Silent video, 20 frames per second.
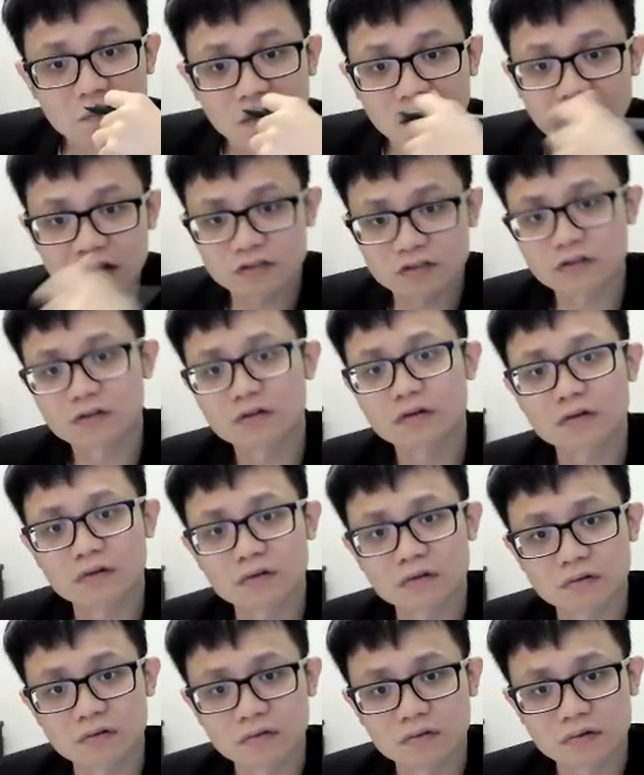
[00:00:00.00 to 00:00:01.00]

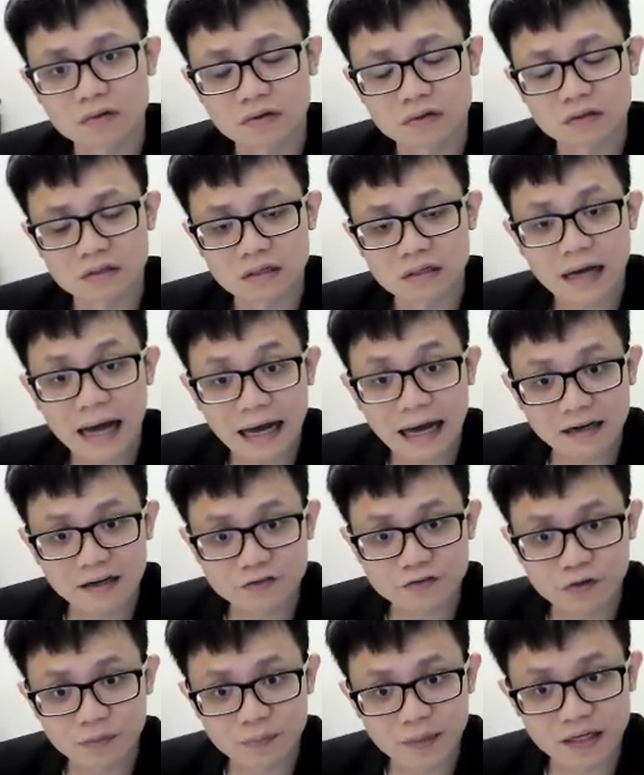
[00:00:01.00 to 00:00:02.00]
So the
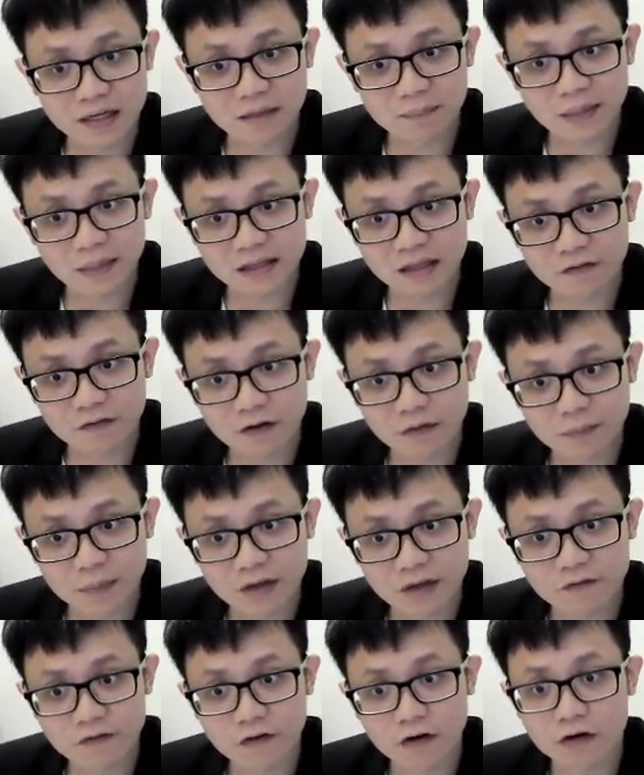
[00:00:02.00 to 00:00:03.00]
hardest will be the
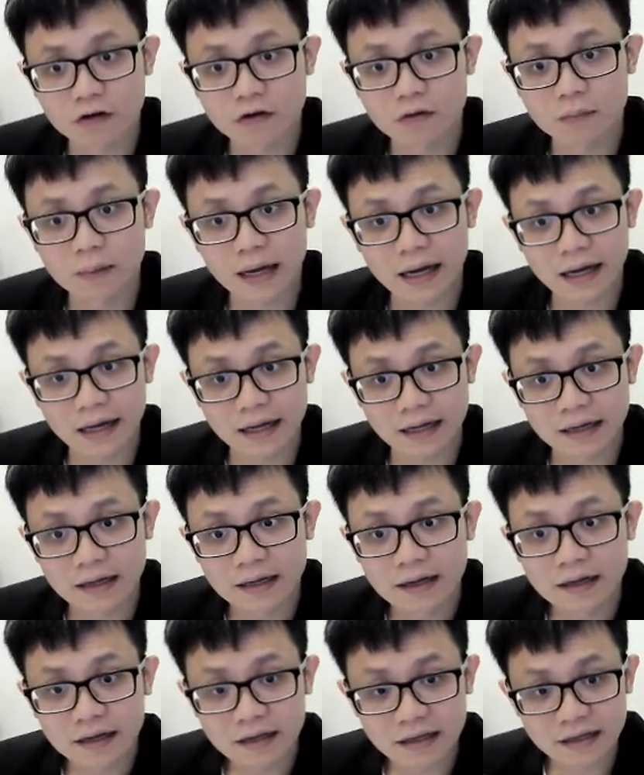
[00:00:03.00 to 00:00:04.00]
metamorphic, followed by
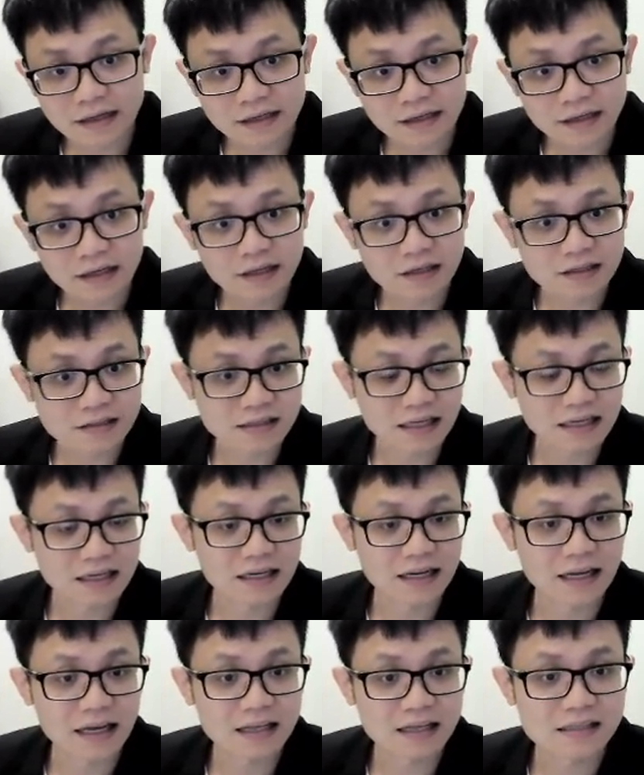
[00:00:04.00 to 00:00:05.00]
igneous and
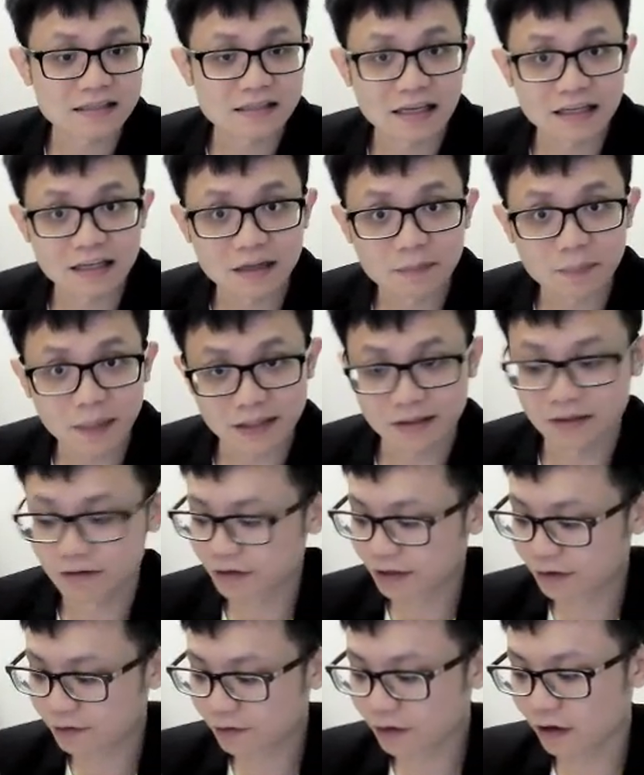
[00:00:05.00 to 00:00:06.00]
then
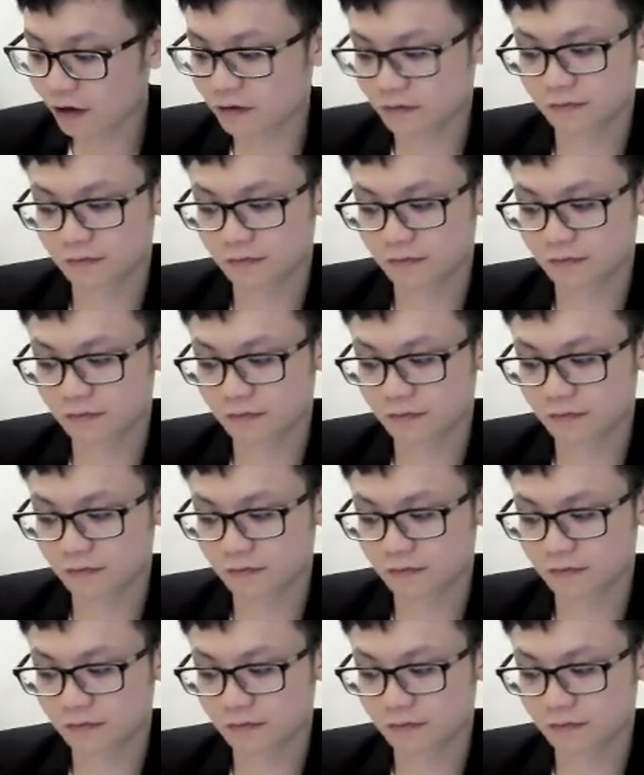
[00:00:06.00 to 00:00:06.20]
sedimentary rock.